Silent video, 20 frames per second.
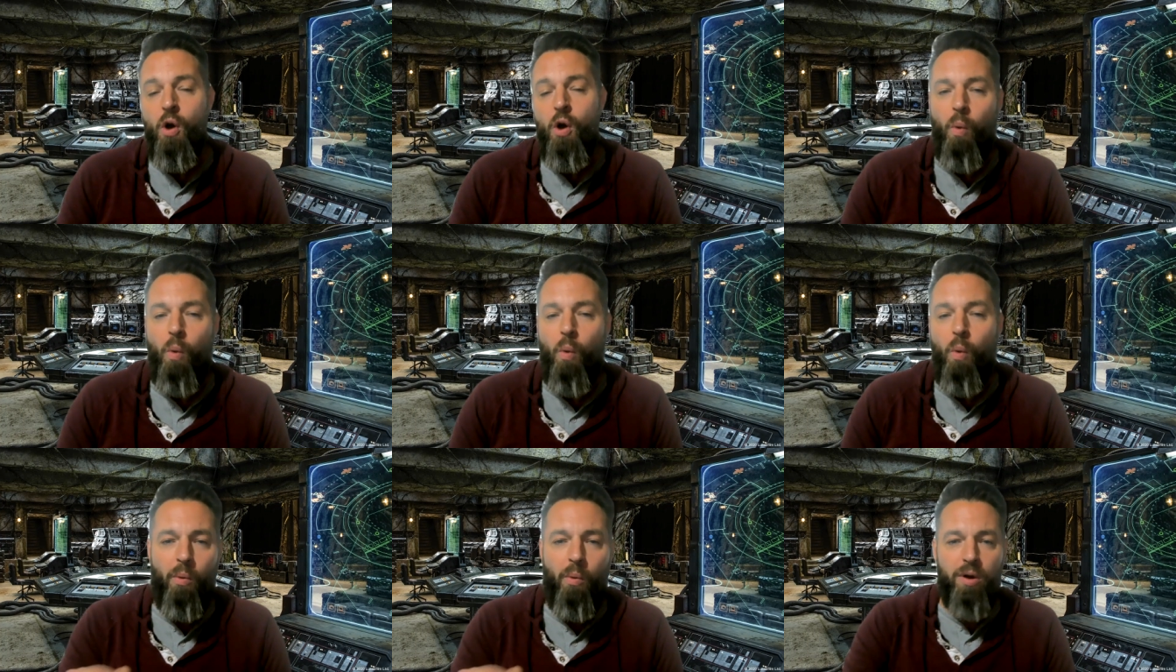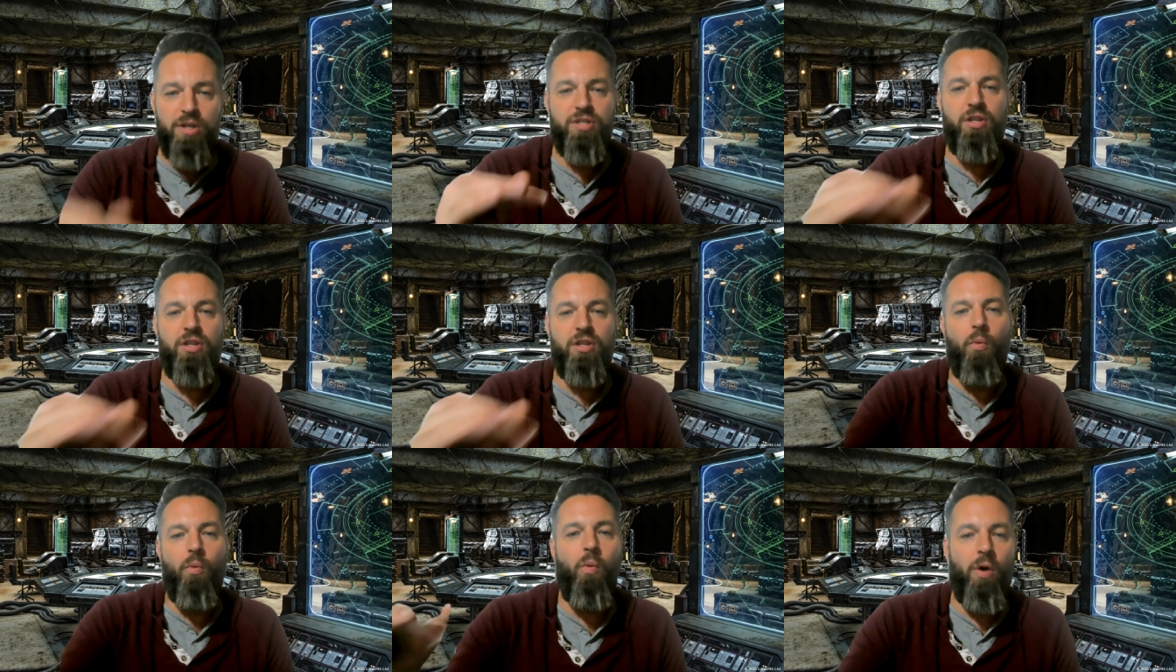what was
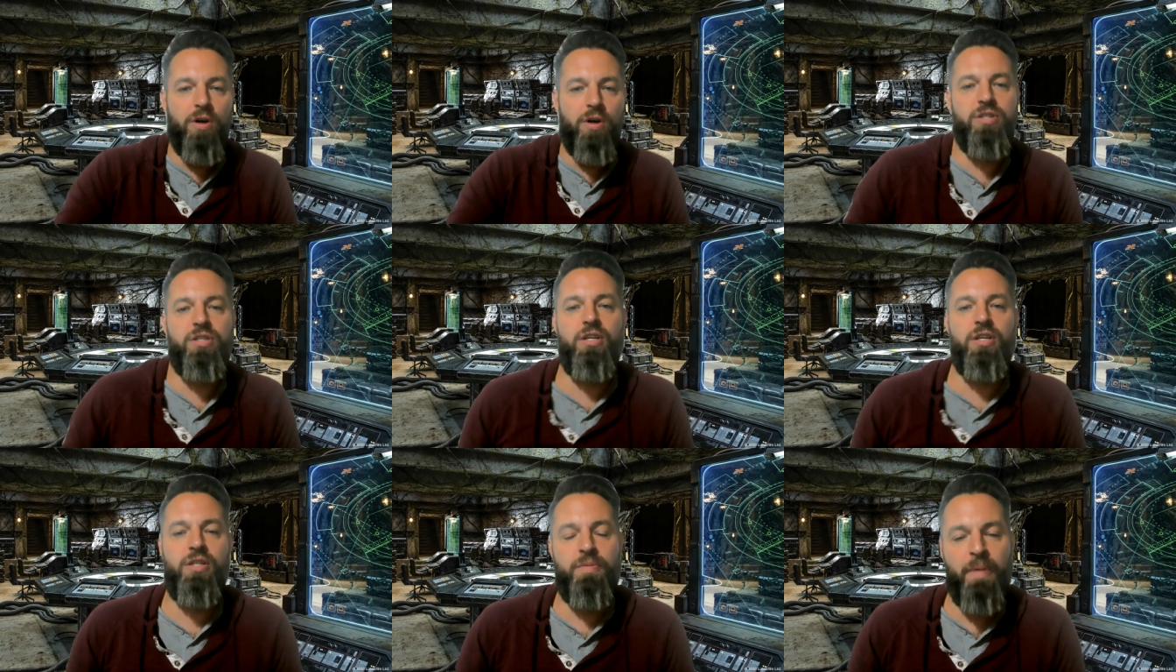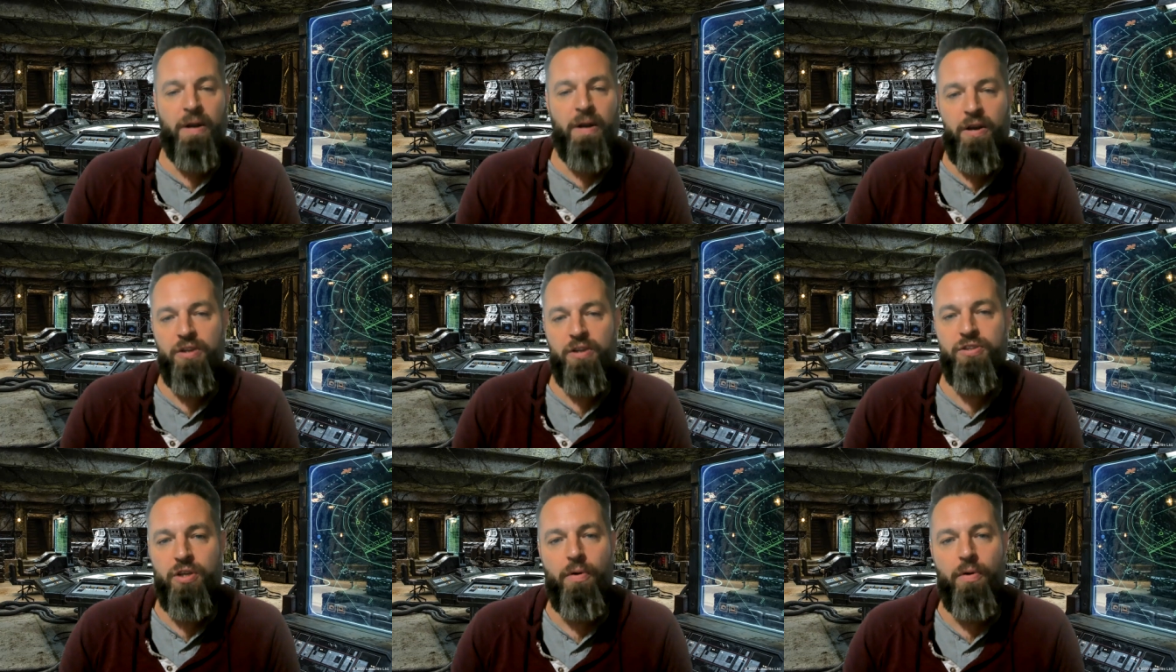the worst
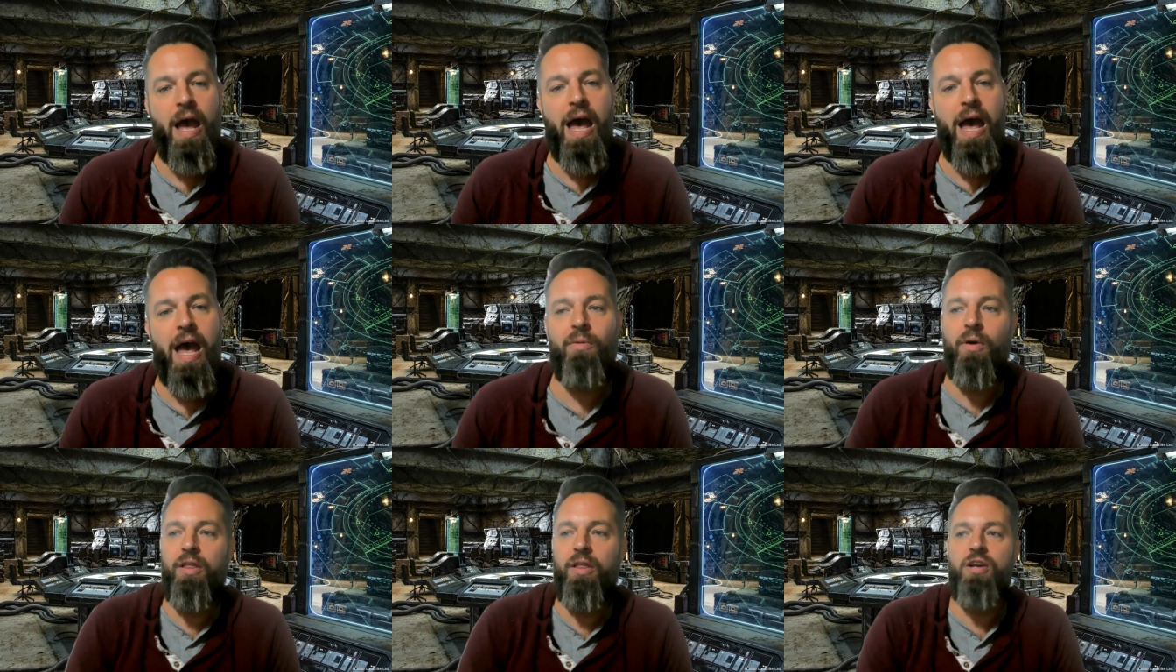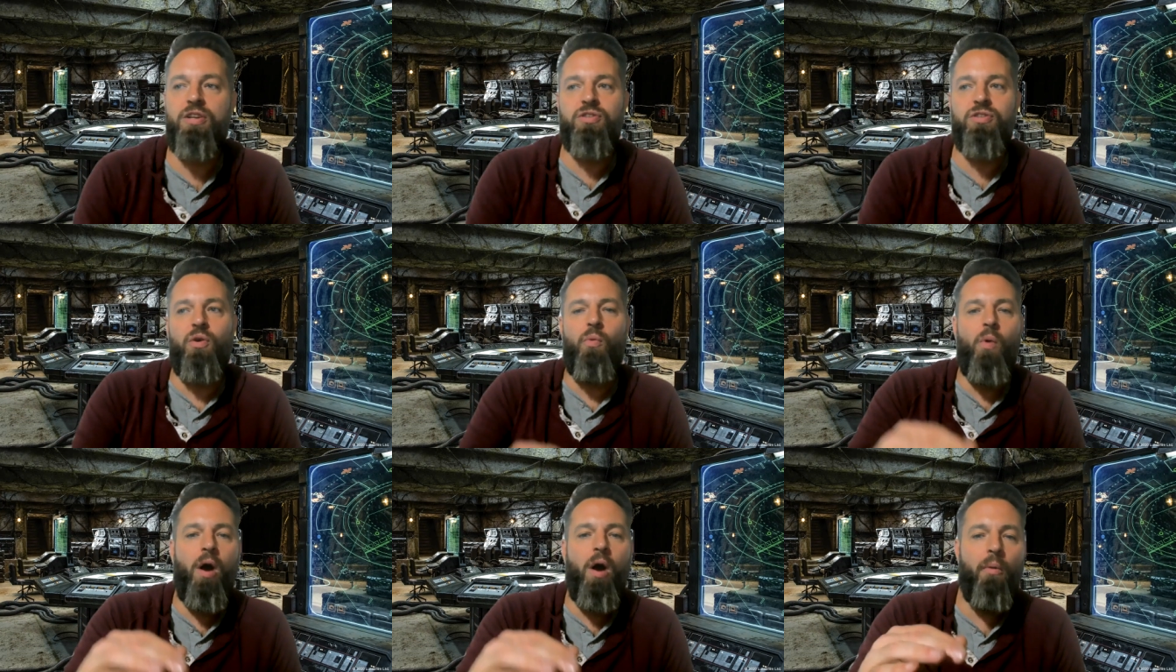experience you had with us,
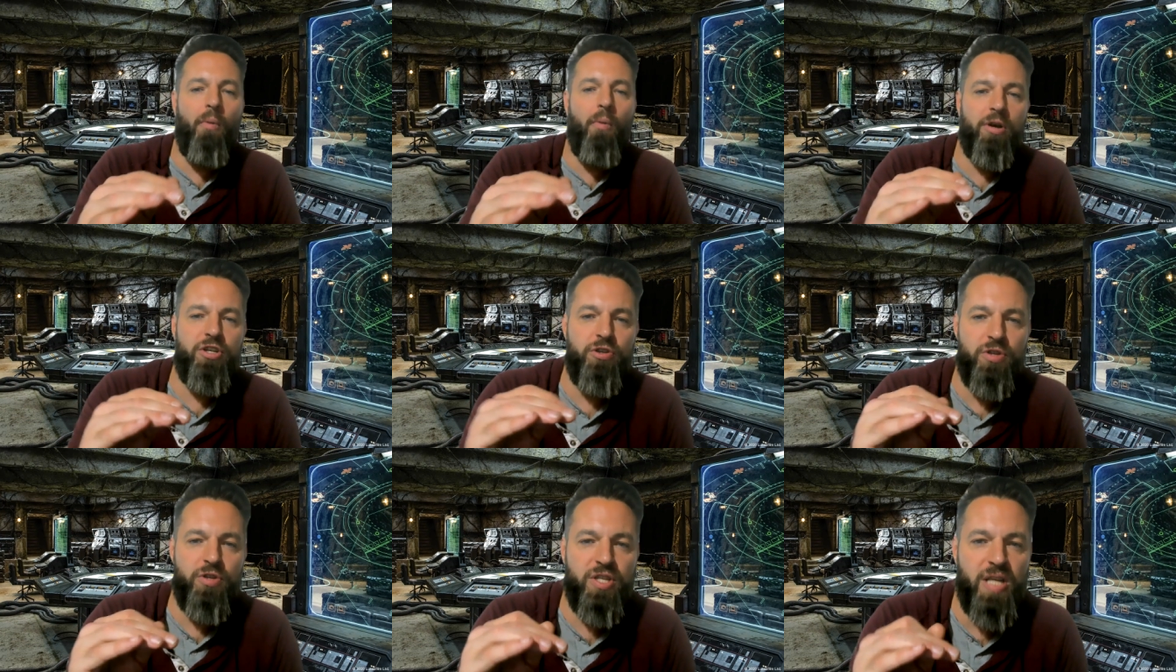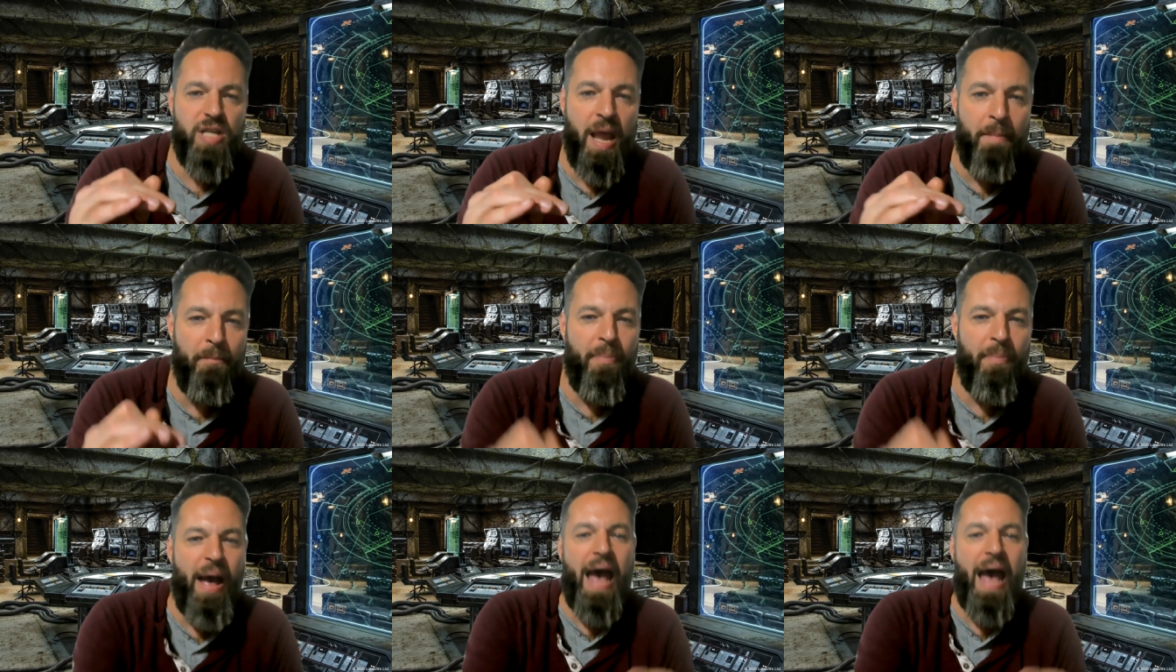or what would you
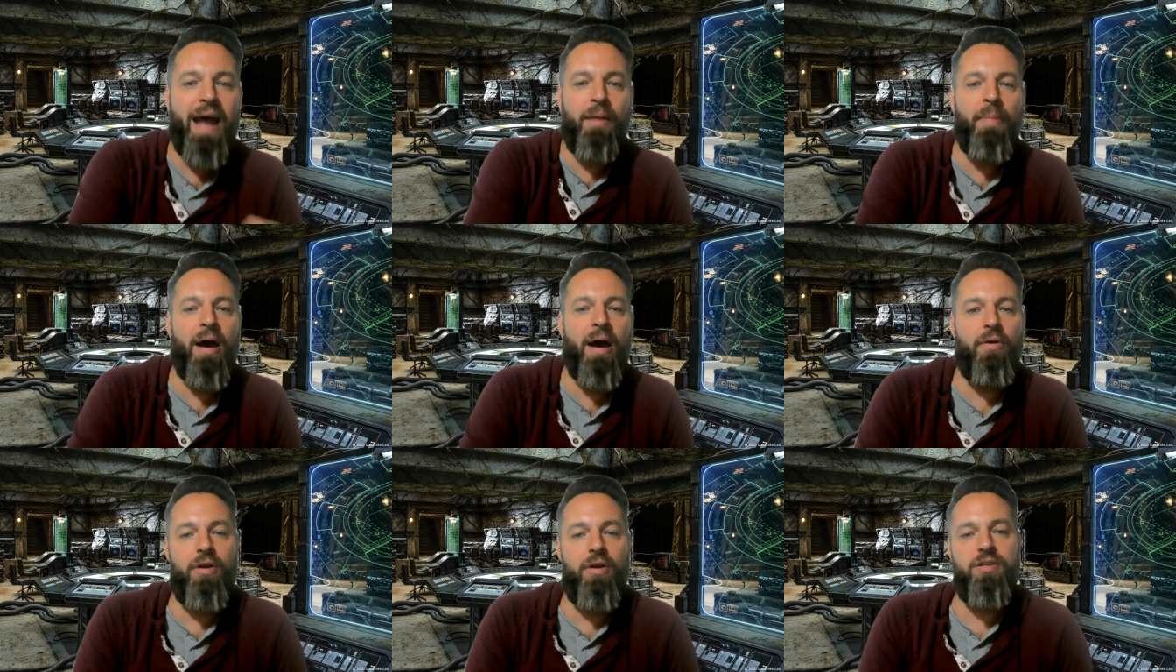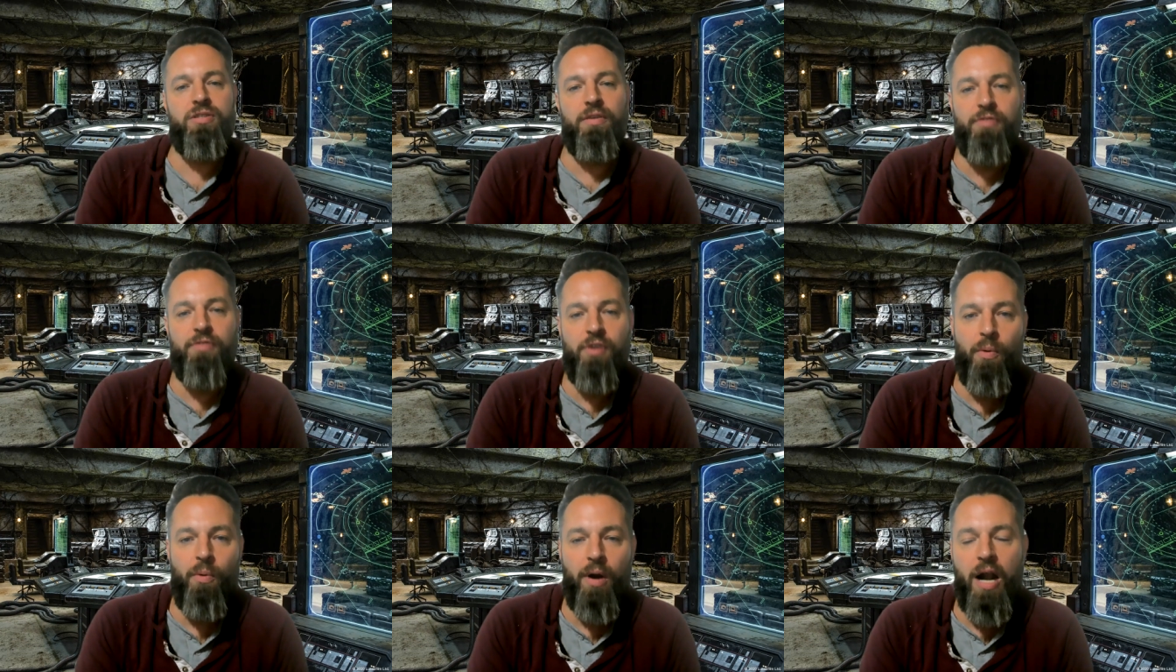say bad about us if
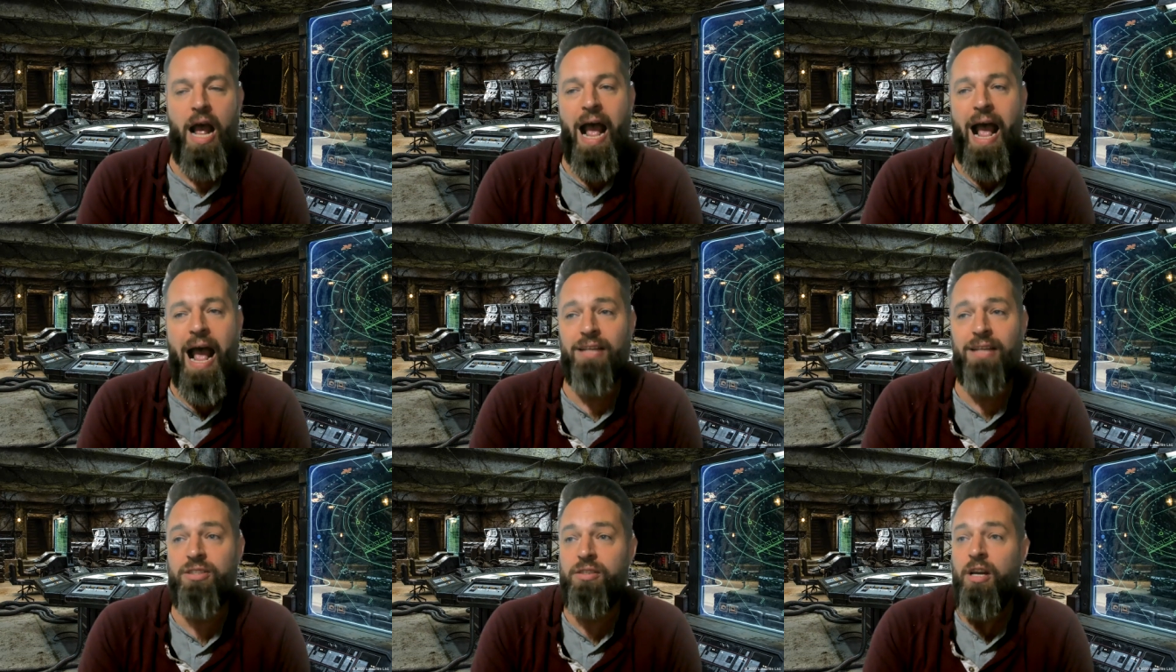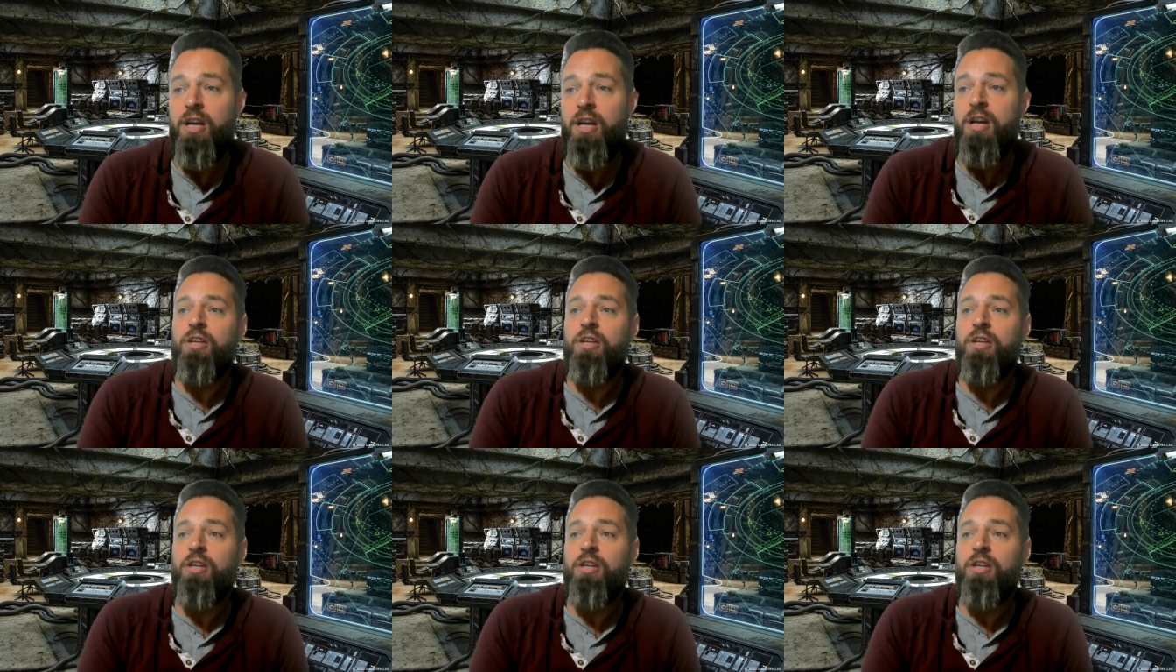you were asked?